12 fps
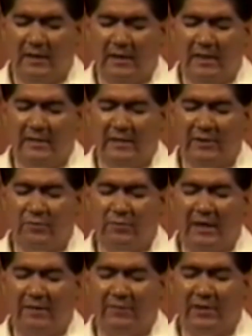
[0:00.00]
And that you
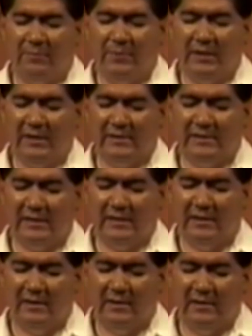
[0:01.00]
have the ability
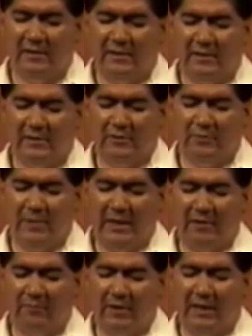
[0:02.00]
to
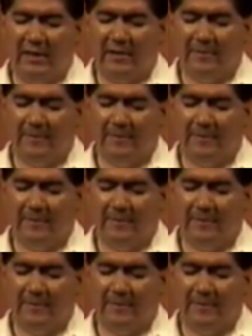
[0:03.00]
make it right.